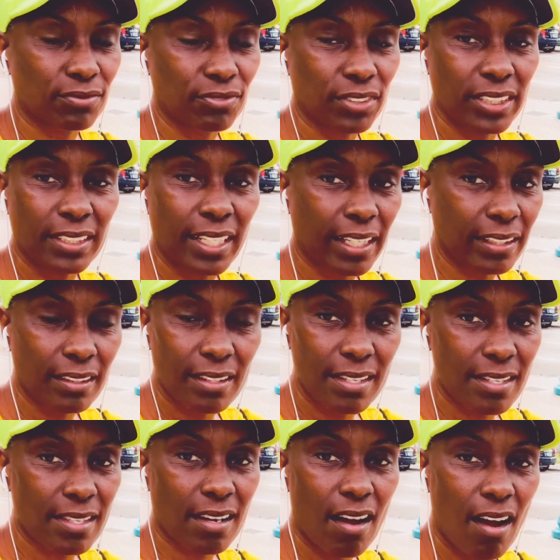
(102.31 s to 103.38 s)

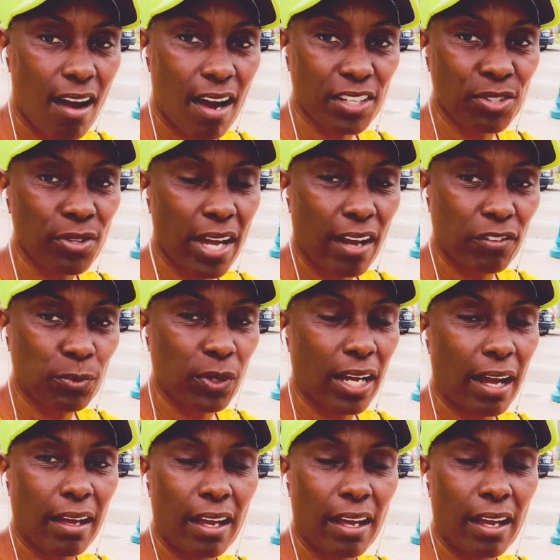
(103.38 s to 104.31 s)
ridiculous car you ever want.